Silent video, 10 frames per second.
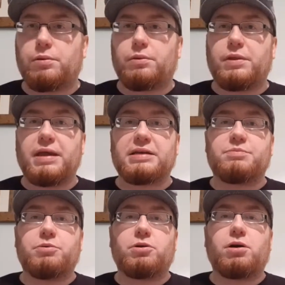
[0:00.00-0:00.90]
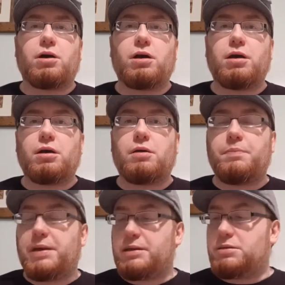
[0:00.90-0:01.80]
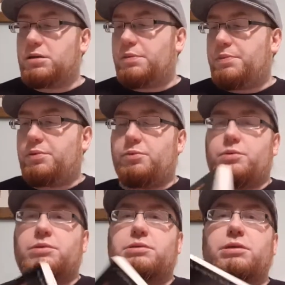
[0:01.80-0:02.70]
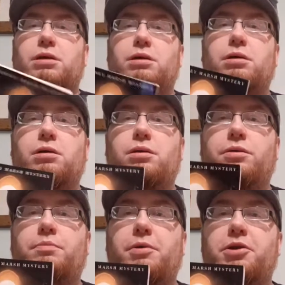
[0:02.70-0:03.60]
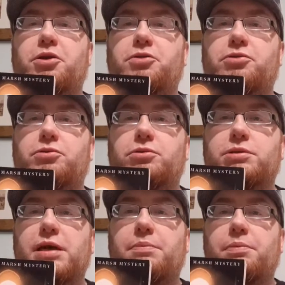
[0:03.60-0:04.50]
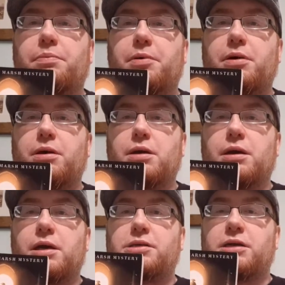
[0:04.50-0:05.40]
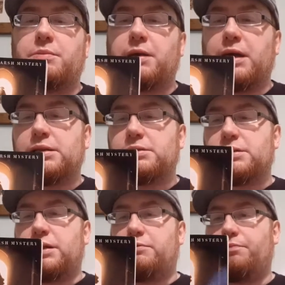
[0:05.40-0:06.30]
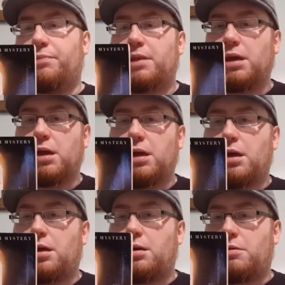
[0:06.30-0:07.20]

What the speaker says: The next book I picked up was The Body on the Doorstep by AJ McKenzie. I